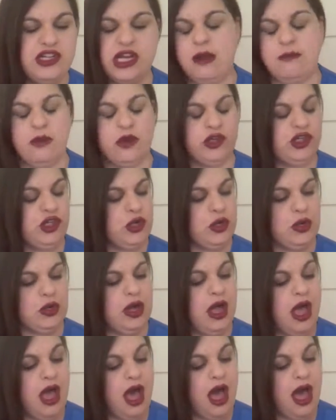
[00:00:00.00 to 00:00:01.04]
I am not
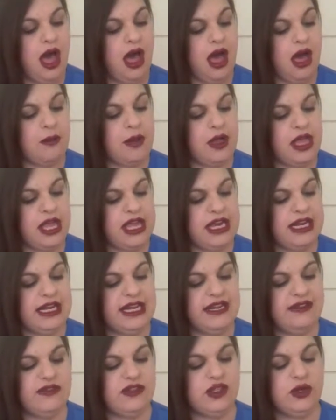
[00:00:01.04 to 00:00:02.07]
sure, uh, but it
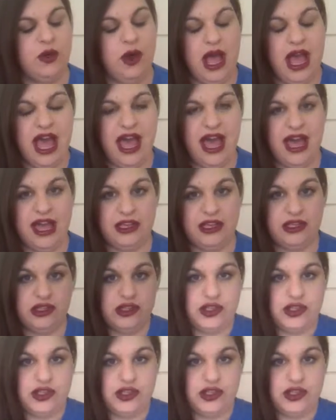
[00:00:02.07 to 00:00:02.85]
leaves your hair